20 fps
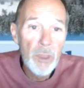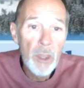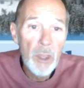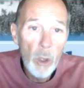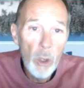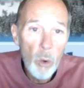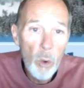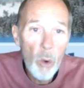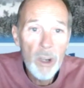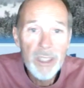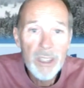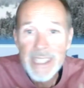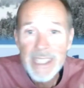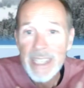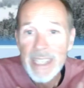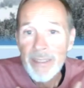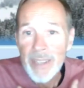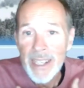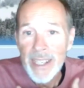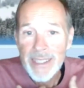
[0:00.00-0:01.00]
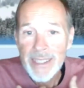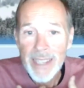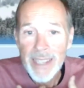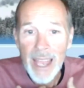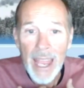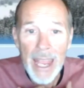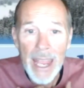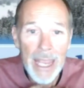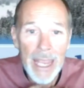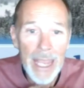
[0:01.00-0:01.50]
The Lord has given us
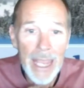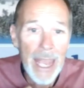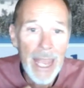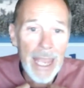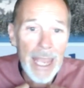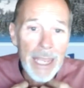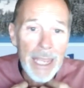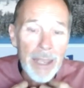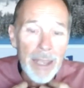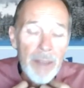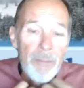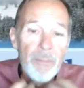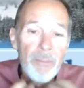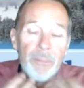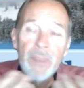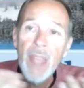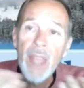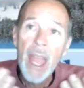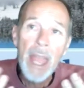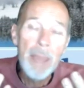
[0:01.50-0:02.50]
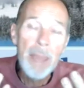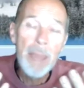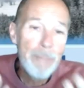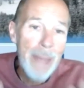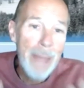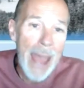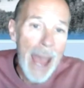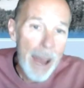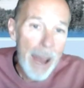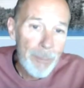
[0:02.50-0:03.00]
a
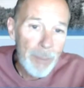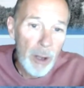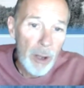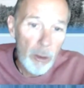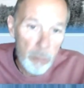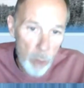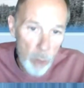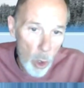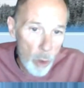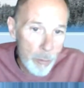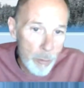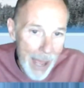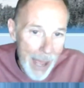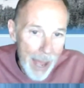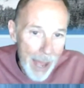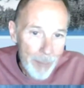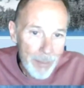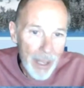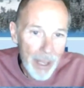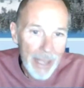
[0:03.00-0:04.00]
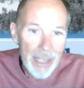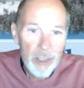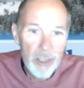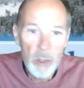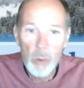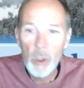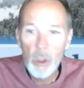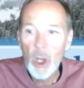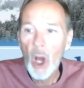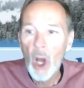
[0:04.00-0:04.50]
map, a roadmap, I
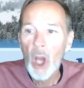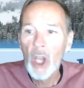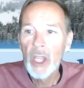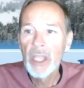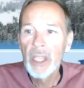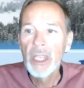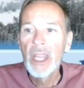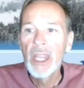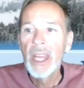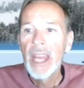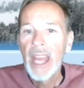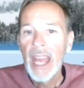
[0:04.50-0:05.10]
guess you'll call it.